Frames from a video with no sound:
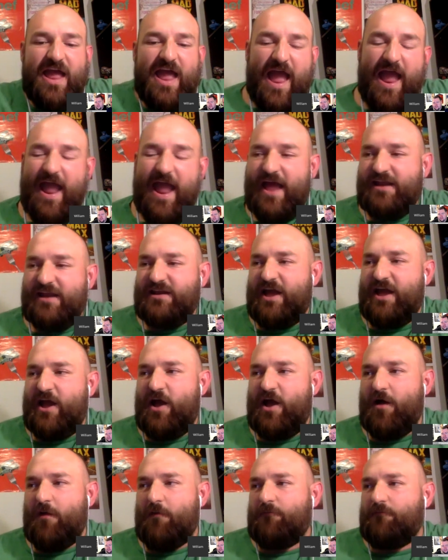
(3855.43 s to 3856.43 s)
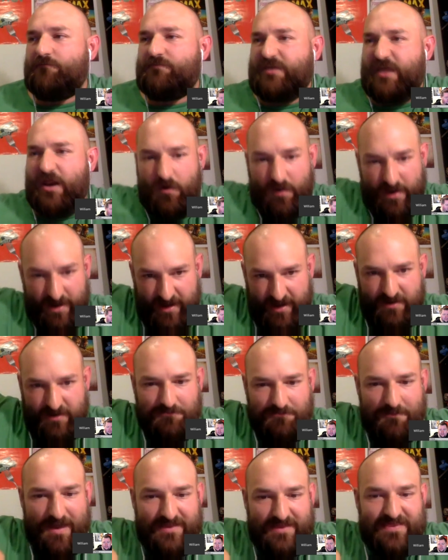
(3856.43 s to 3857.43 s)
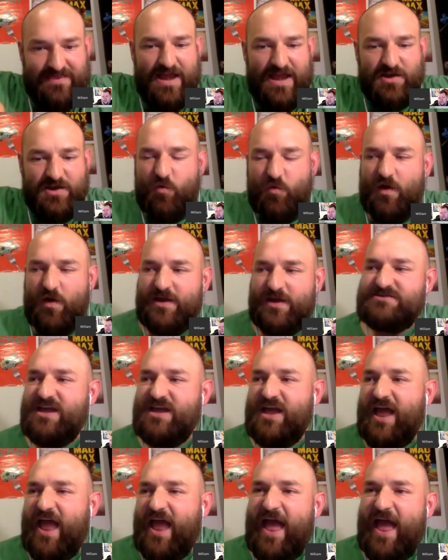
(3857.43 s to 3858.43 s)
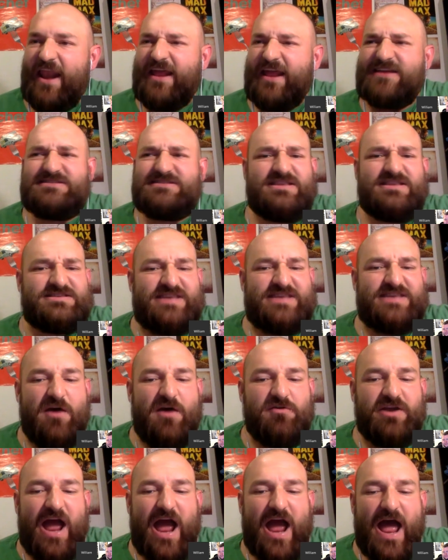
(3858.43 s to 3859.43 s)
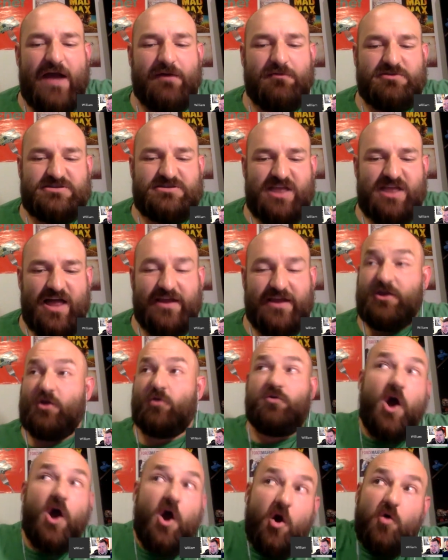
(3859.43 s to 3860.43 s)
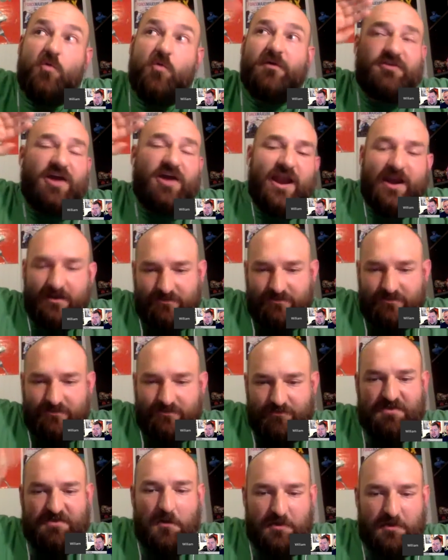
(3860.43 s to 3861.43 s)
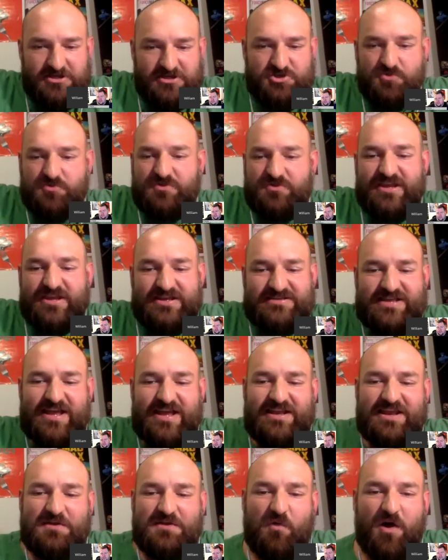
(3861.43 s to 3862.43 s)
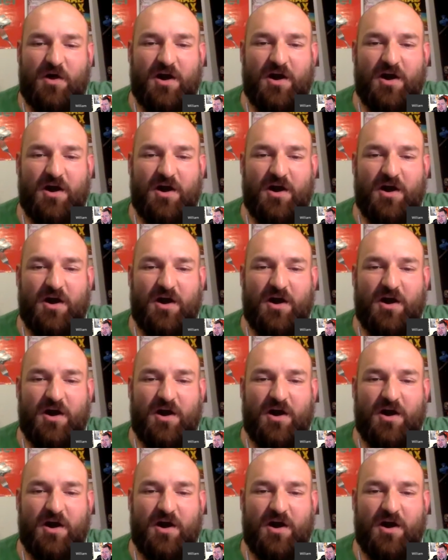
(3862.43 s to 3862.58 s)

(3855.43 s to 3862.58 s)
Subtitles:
and and it had made that noise. And I guess the sound guy was like, no, we've got to reshoot this. That didn't work.